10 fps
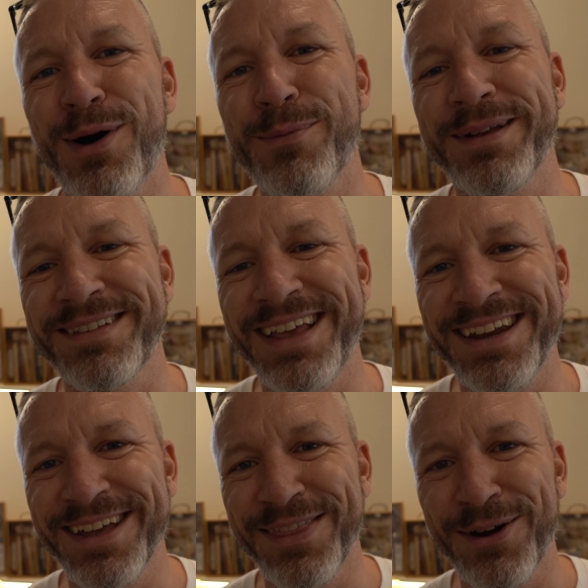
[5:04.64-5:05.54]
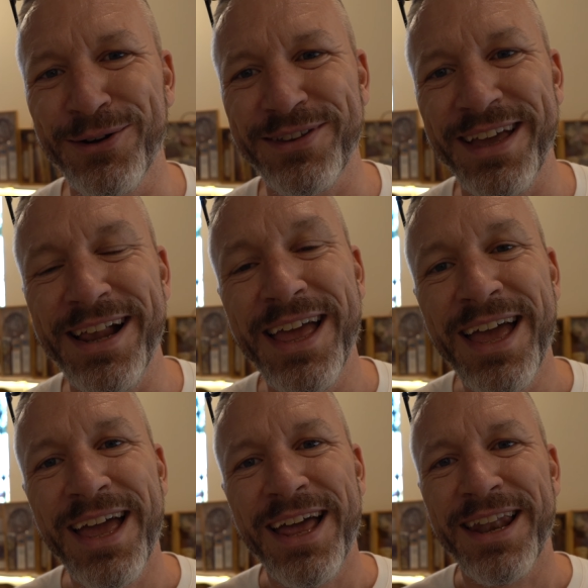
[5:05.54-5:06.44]
moments later in the hotel.
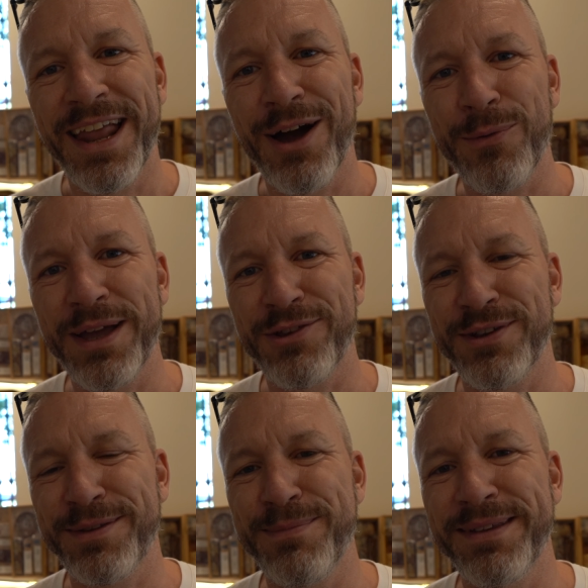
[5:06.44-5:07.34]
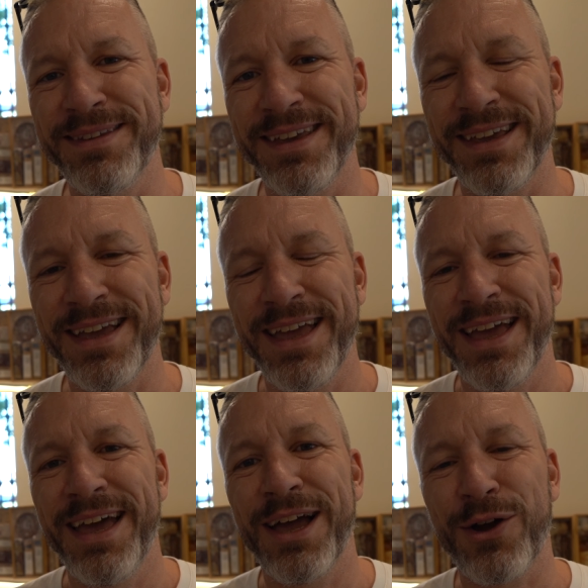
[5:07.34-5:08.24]
Now we are just missing
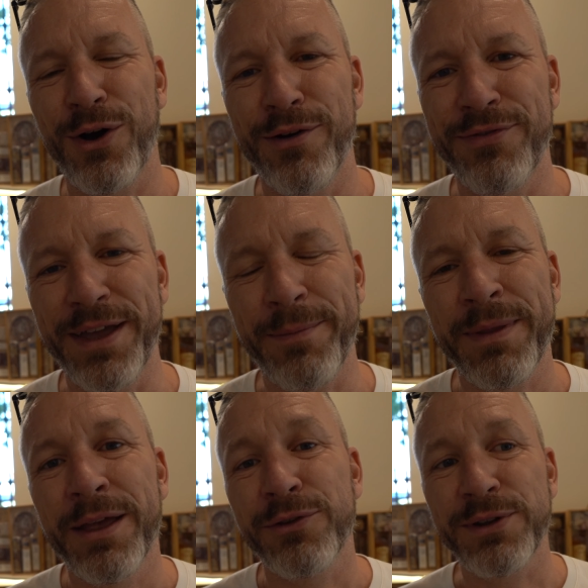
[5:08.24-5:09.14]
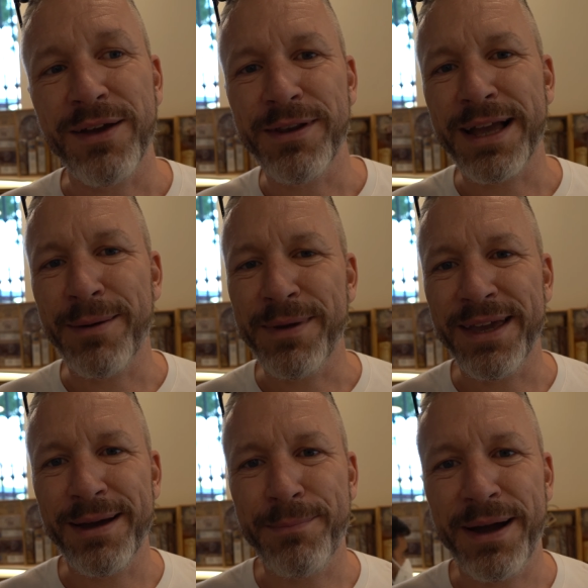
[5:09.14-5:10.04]
a coffee. So definitely come
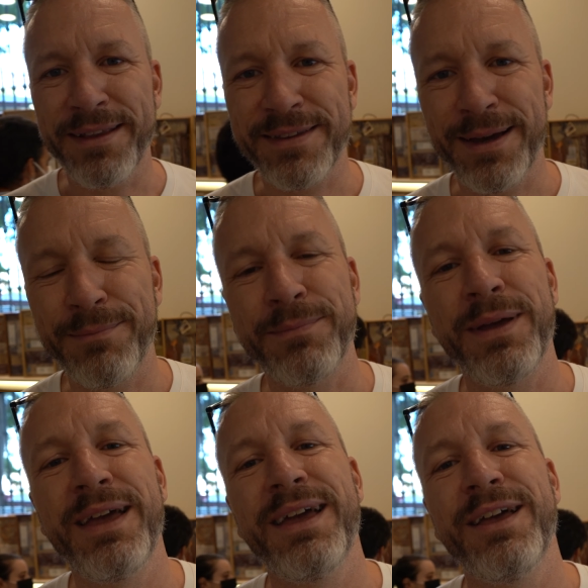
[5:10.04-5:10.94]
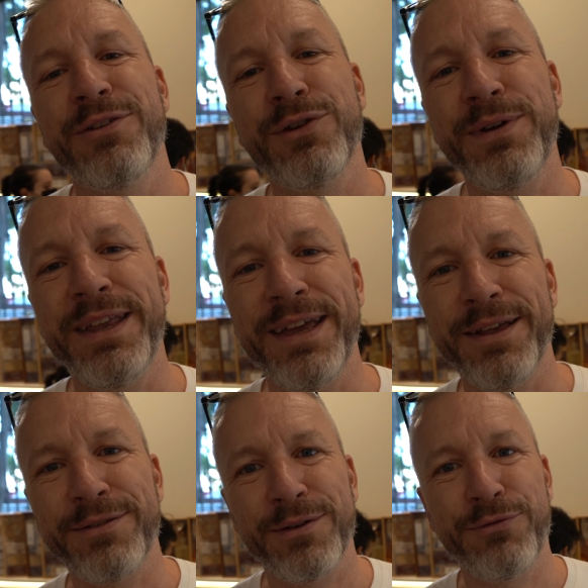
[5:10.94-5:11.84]
here, buy some
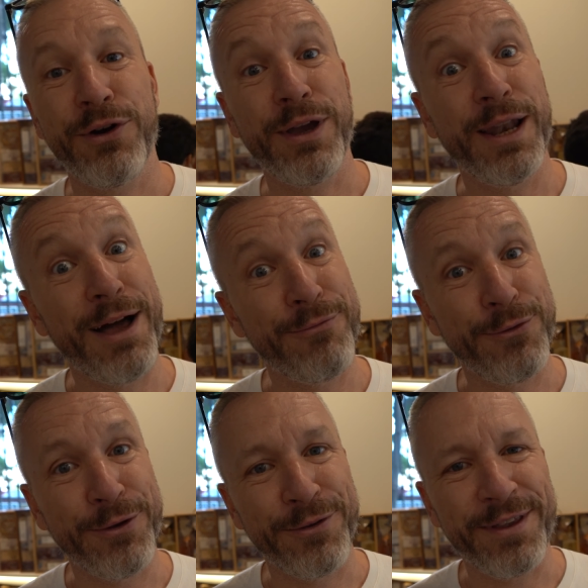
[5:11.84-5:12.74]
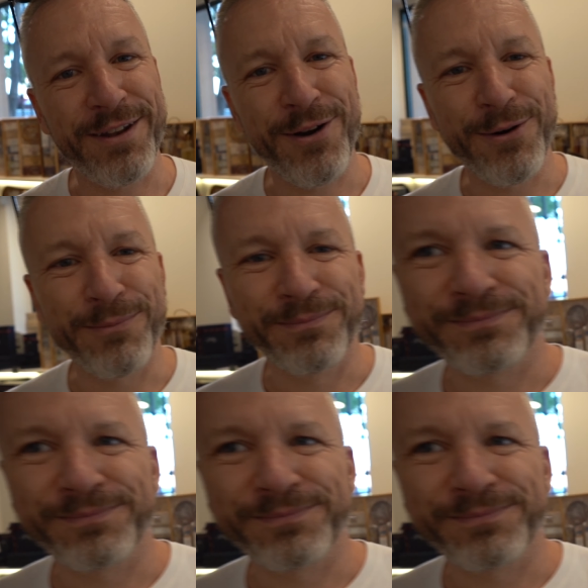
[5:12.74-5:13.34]
souvenirs for your loved ones at home.